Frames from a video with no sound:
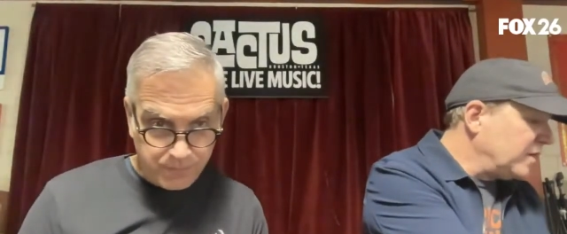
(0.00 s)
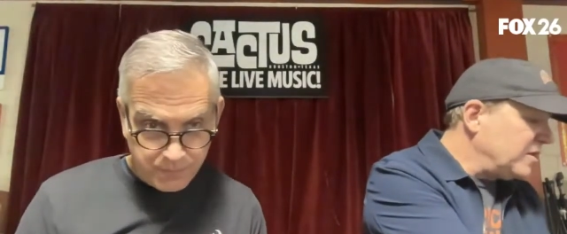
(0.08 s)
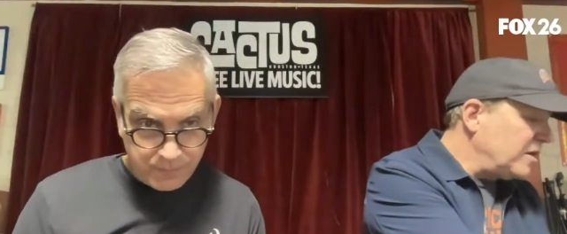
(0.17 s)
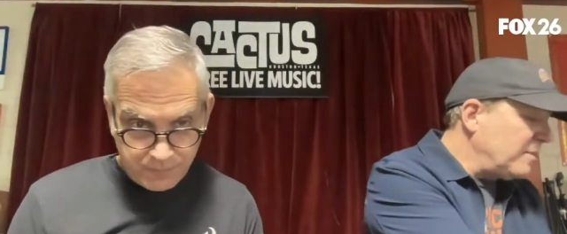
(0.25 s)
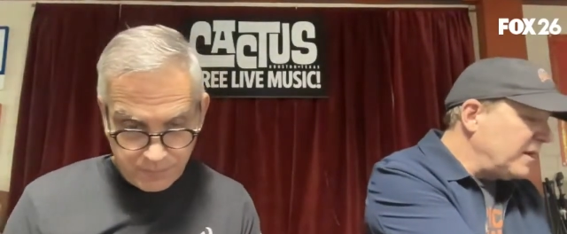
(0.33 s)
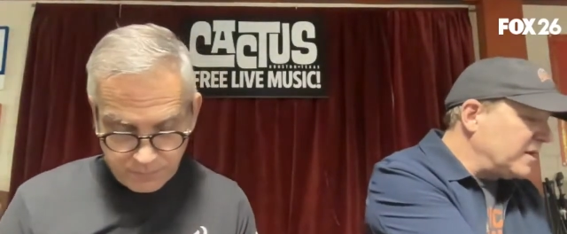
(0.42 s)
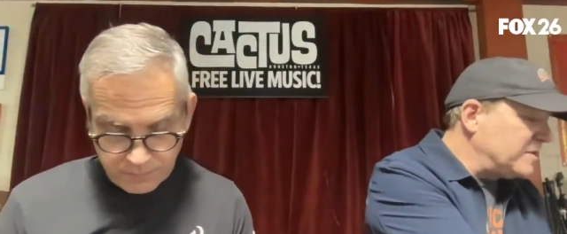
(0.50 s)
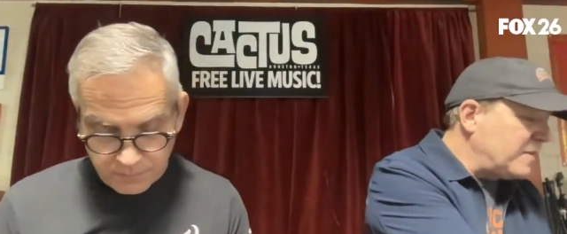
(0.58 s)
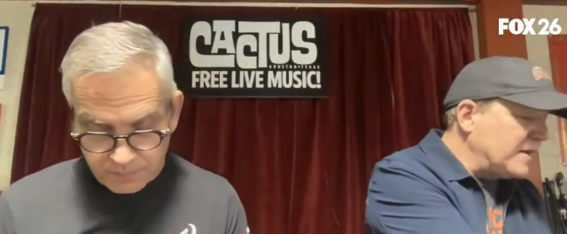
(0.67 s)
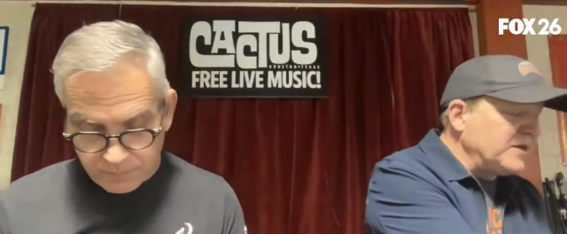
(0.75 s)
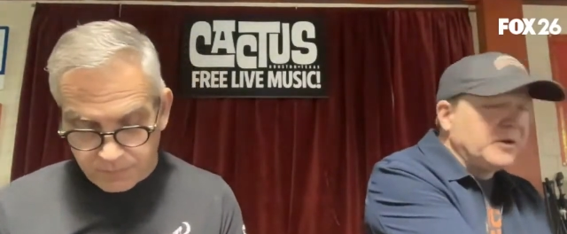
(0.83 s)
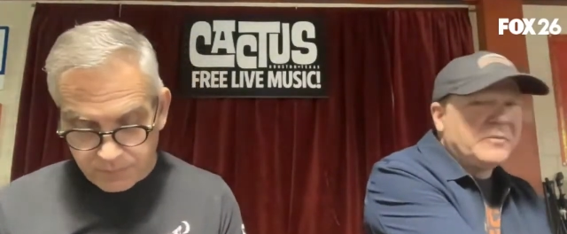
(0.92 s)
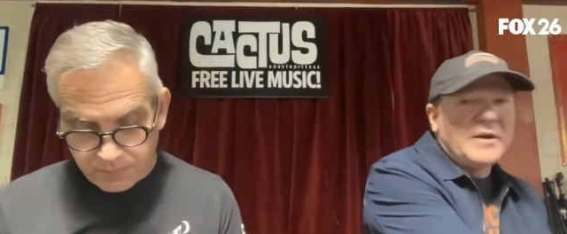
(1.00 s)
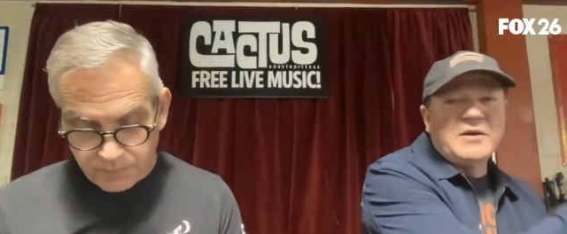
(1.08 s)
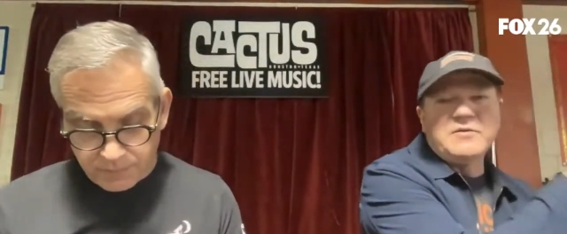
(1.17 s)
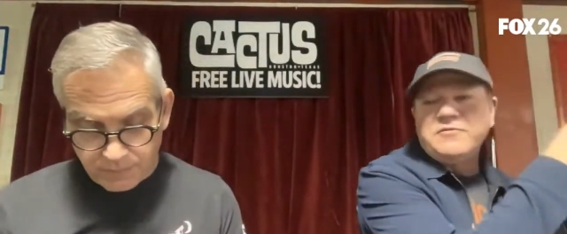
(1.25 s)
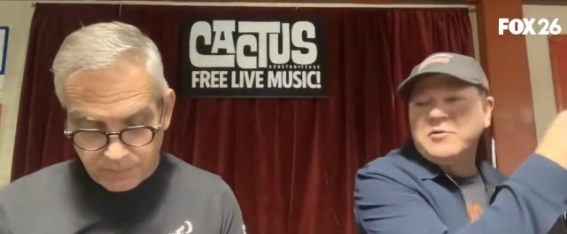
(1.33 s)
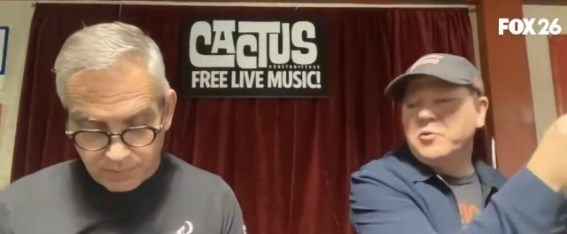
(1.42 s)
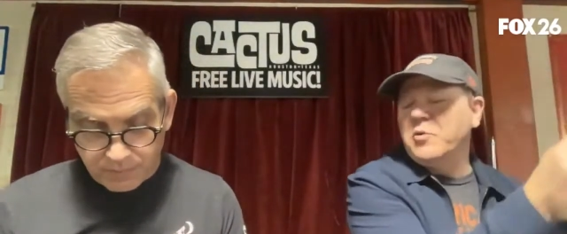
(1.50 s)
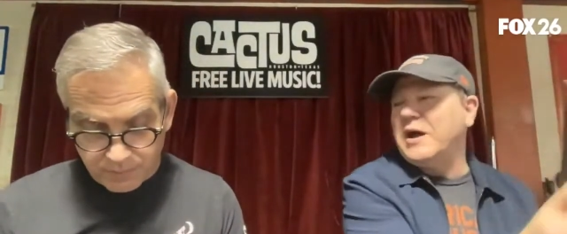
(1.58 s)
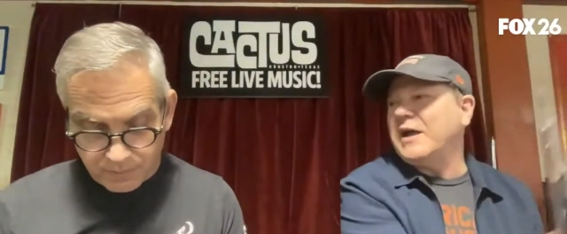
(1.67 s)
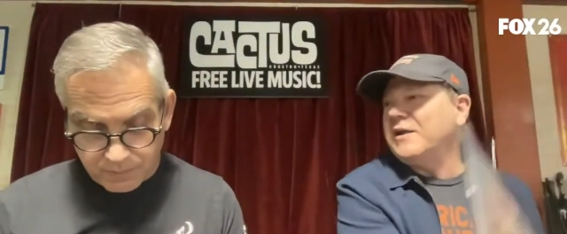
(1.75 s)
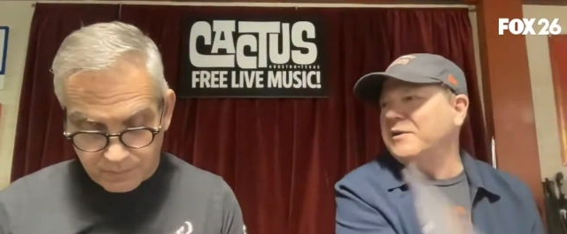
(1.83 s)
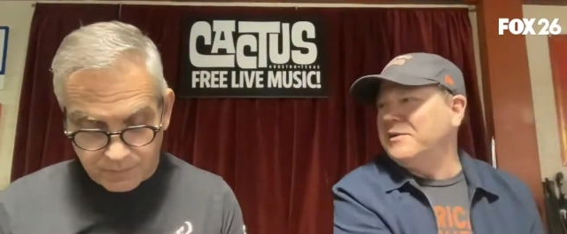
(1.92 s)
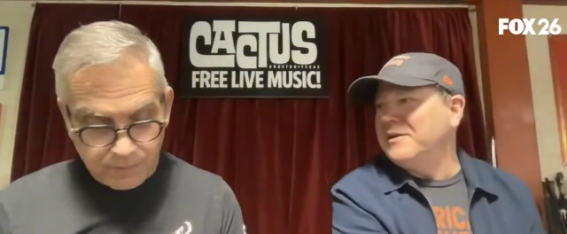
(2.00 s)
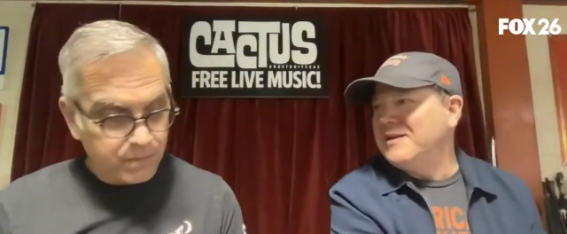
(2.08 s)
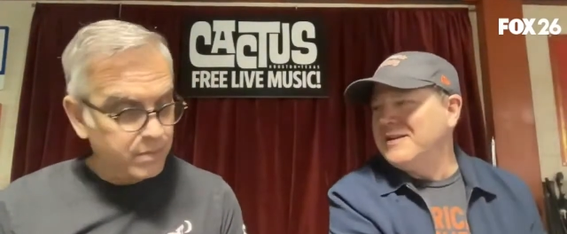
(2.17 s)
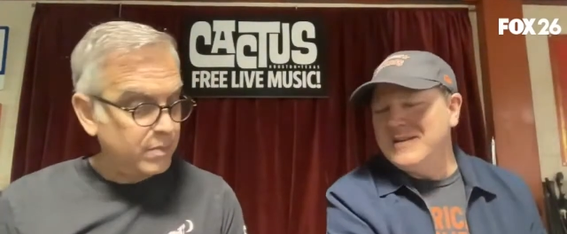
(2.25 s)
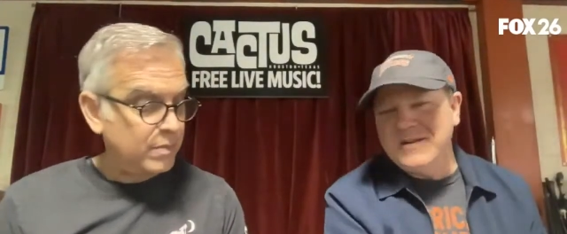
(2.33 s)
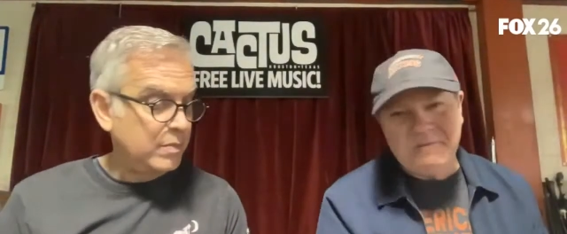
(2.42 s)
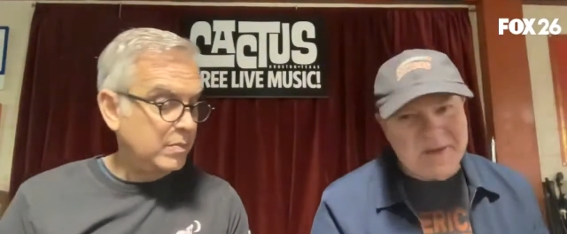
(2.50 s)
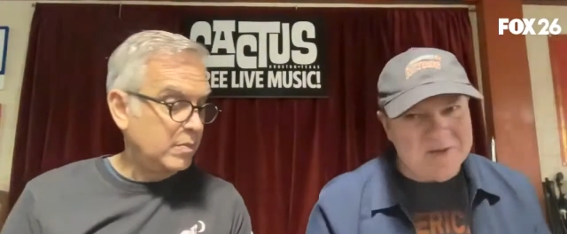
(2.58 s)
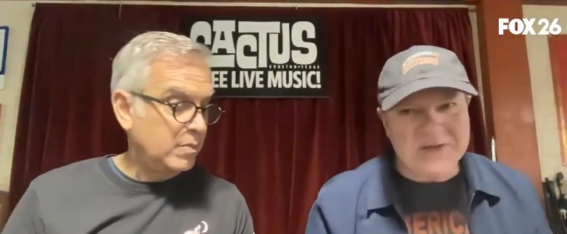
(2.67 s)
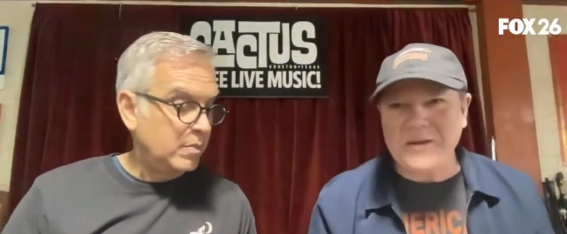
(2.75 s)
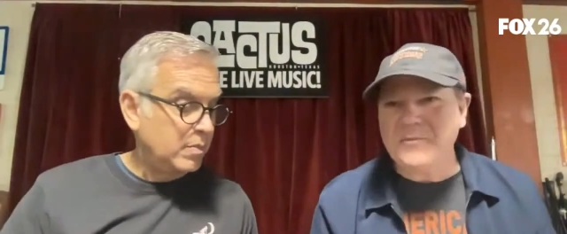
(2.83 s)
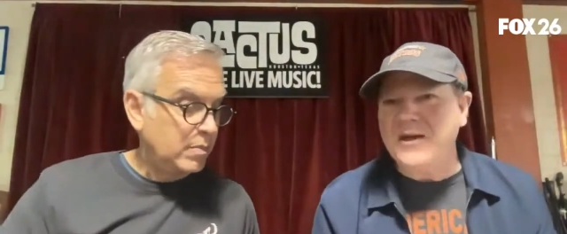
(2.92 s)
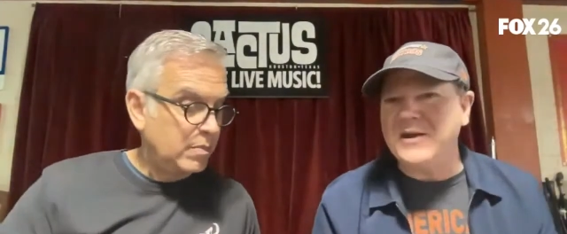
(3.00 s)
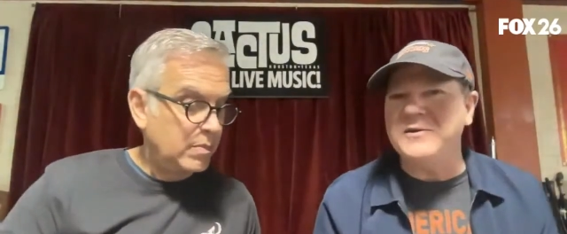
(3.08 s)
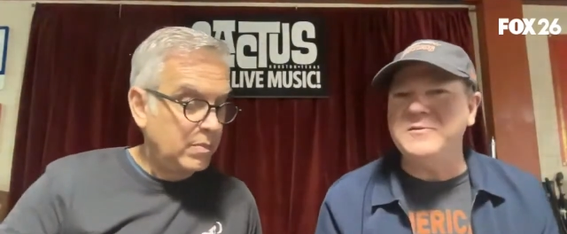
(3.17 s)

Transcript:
Speaker 1: talk about expecting a record for a while. About time we got a new